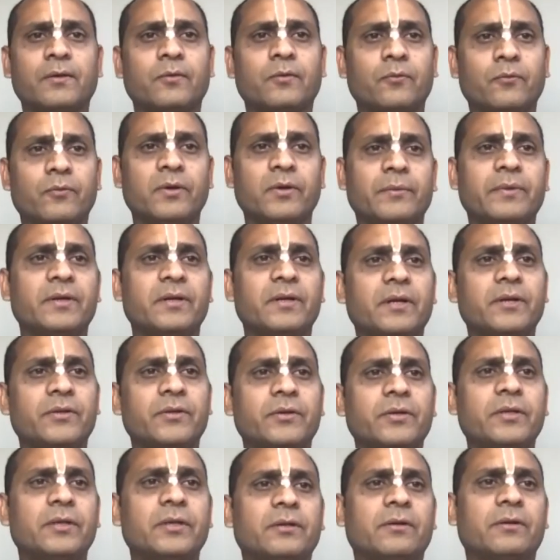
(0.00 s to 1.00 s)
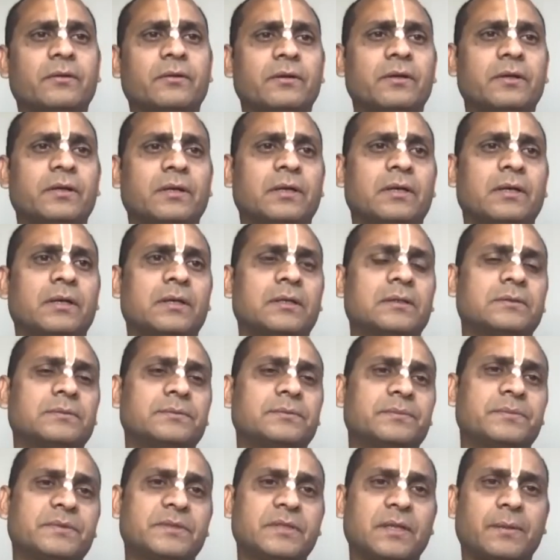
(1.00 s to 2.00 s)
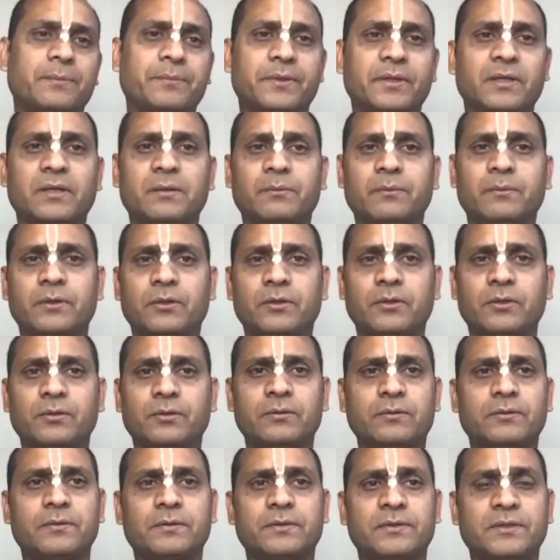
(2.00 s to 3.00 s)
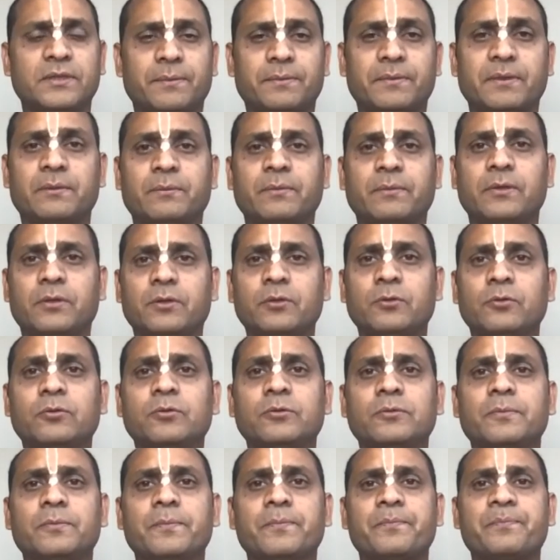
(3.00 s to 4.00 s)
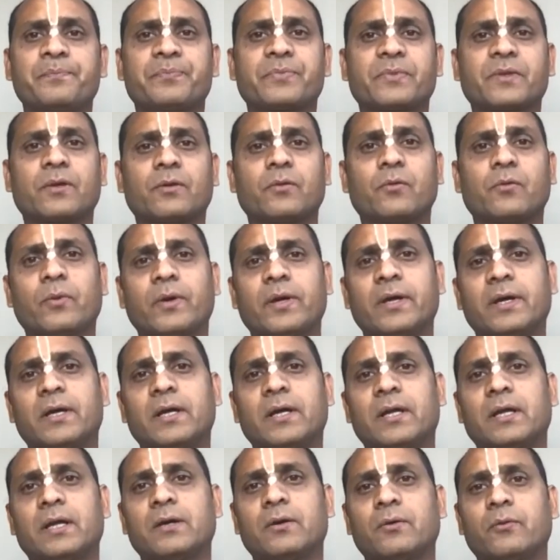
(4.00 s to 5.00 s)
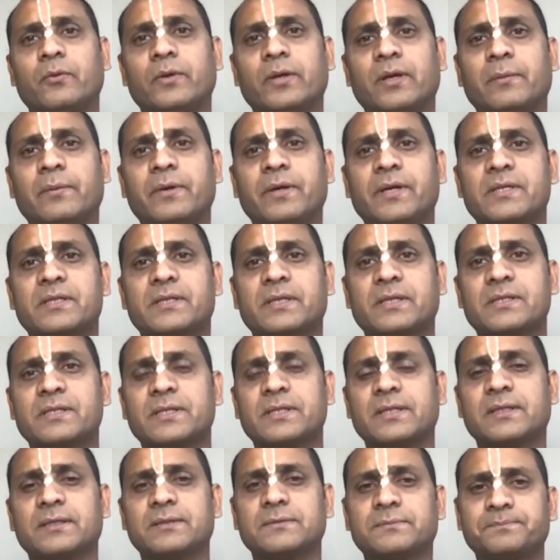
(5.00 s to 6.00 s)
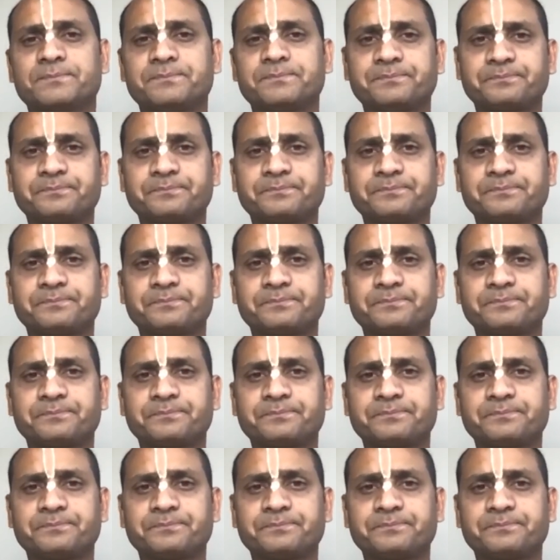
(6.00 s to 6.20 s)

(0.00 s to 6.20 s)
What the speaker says: we have been continuing on chapter number two, where we have been discussing